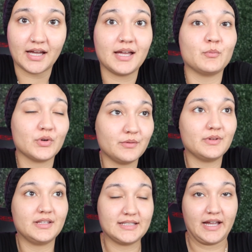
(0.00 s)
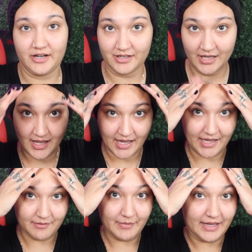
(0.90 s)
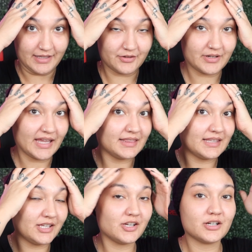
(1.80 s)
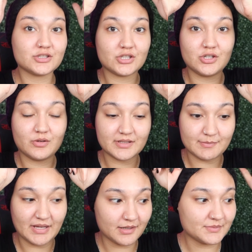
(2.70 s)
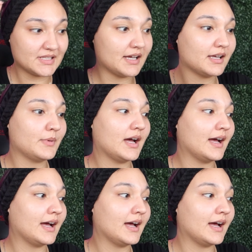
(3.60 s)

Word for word: I am really really tired. I have my little head thingy on, so you know it's makeup time.